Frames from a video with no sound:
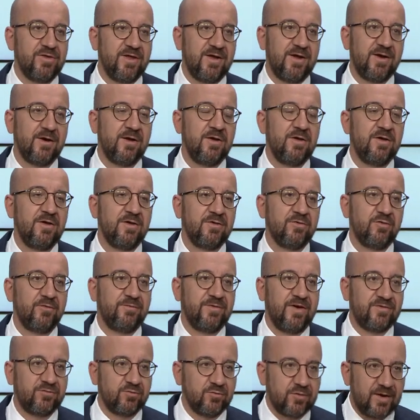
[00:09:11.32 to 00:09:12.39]
to work
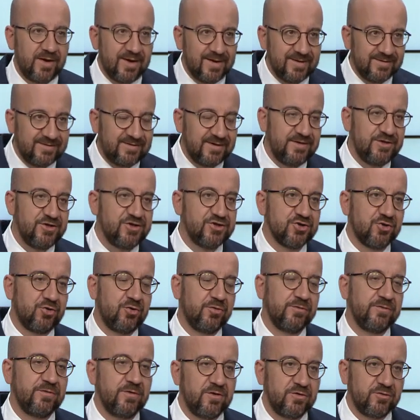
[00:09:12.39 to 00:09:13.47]
together with our
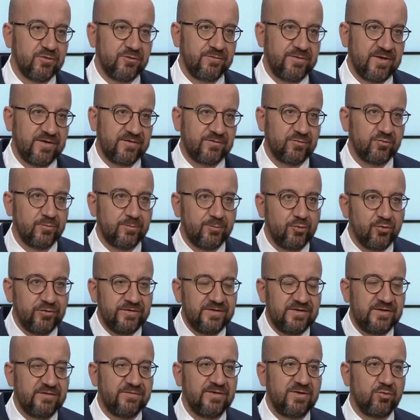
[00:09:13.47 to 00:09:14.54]
partners in an
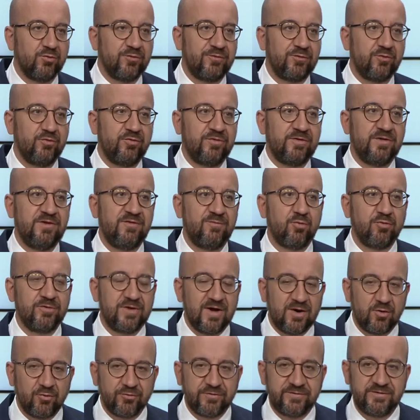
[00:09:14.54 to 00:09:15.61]
intelligent way, in a
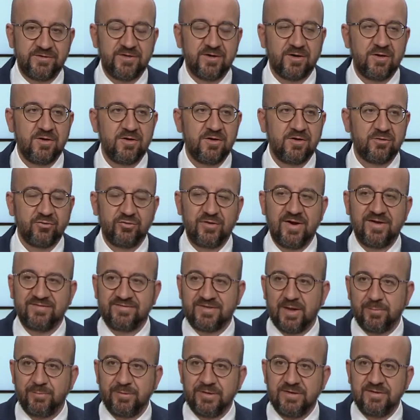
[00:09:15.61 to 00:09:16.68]
positive, constructive
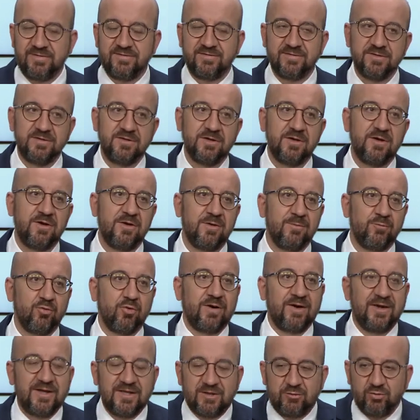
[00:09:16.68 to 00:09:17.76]
way, in order to
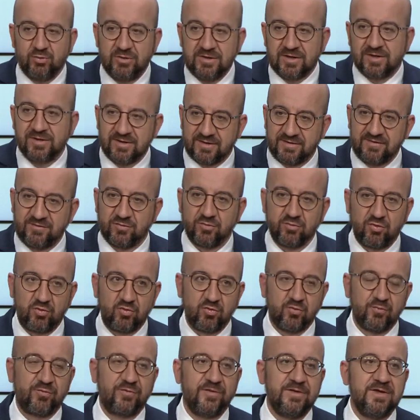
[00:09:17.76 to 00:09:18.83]
guarantee
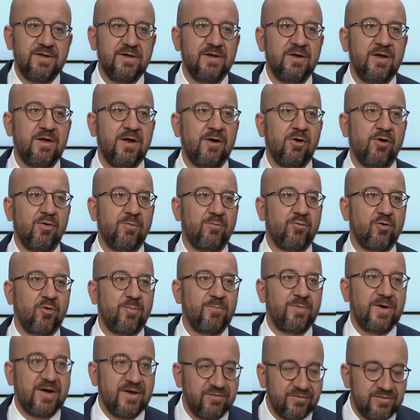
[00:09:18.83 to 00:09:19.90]
stability, to
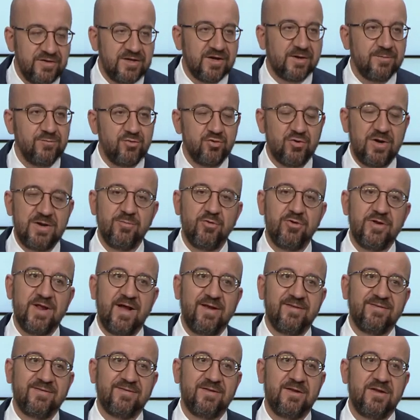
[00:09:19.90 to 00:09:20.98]
reduce the risk of
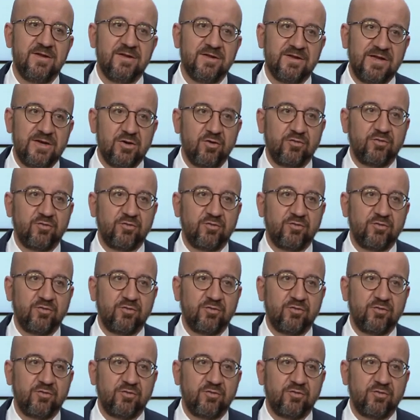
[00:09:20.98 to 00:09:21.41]
conflict,